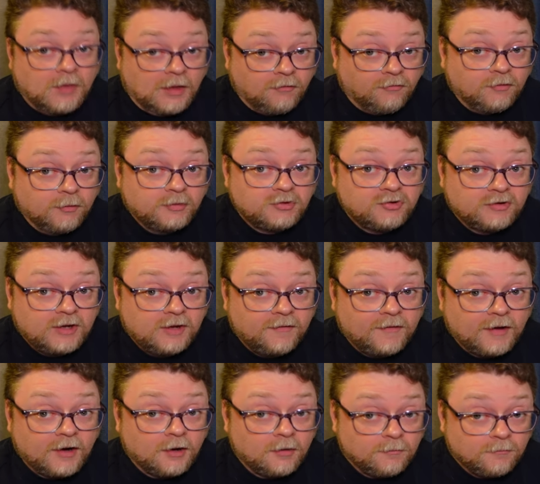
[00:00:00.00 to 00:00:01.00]
I see what you did
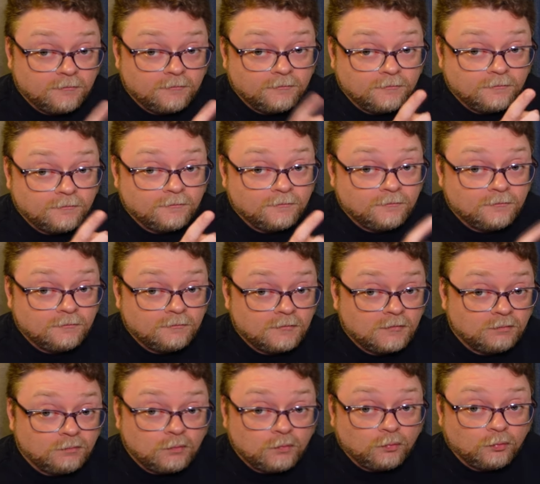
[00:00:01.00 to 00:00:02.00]
there.
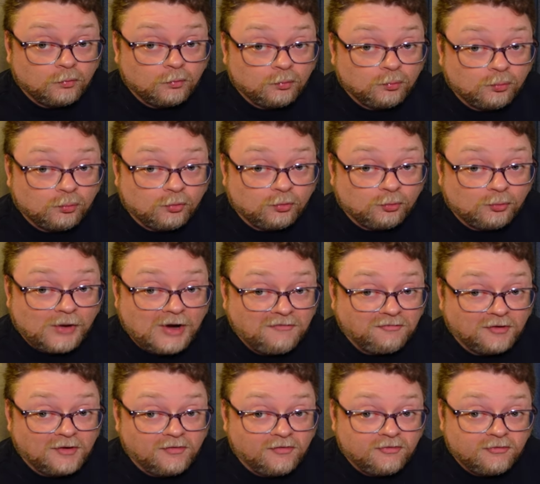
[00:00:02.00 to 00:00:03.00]

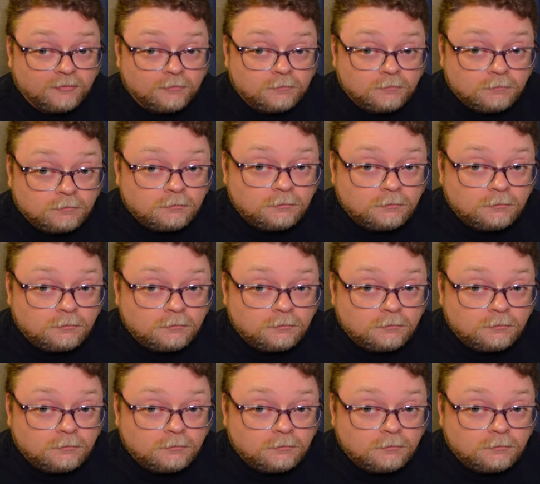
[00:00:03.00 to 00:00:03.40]
Reference.